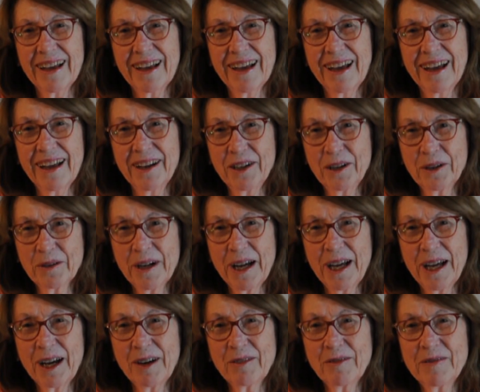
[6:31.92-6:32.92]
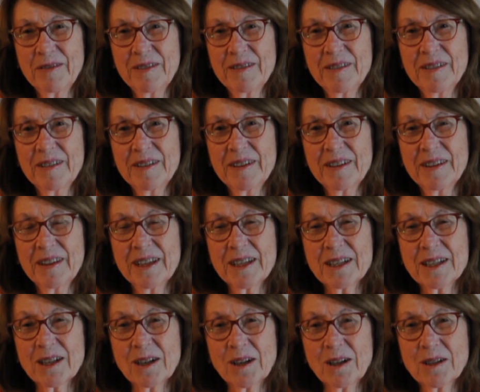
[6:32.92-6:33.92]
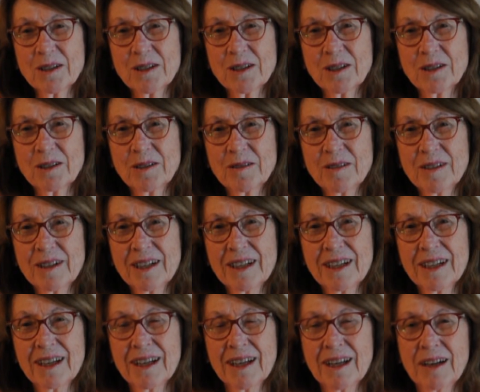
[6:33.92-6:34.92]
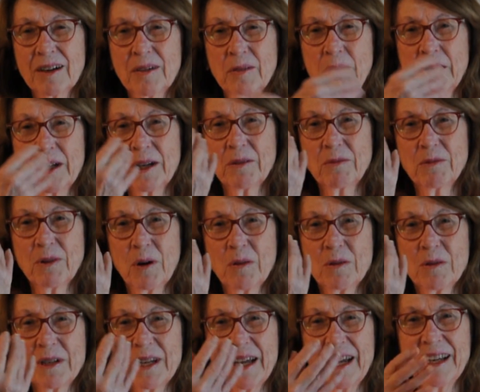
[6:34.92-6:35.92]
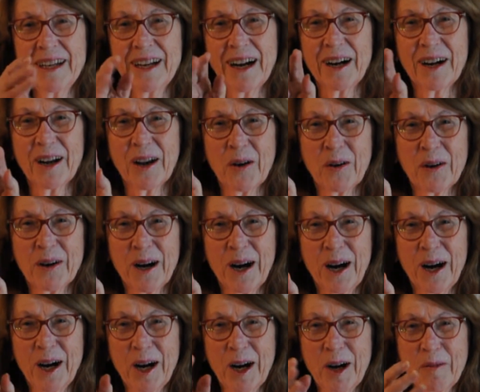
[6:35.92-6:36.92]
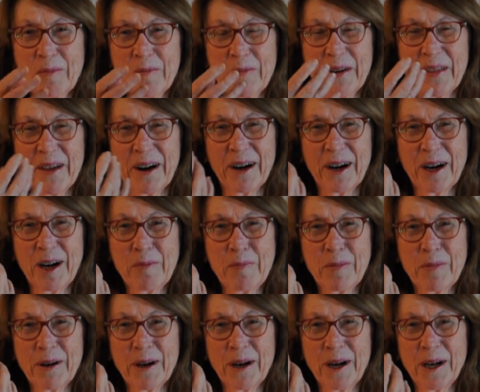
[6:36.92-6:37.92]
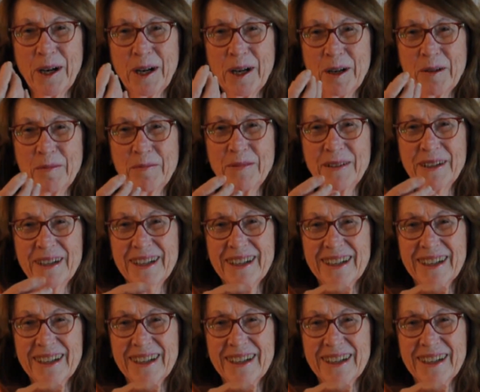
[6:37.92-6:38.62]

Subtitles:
and you have this also, we can rotate our lower arm with our upper arm.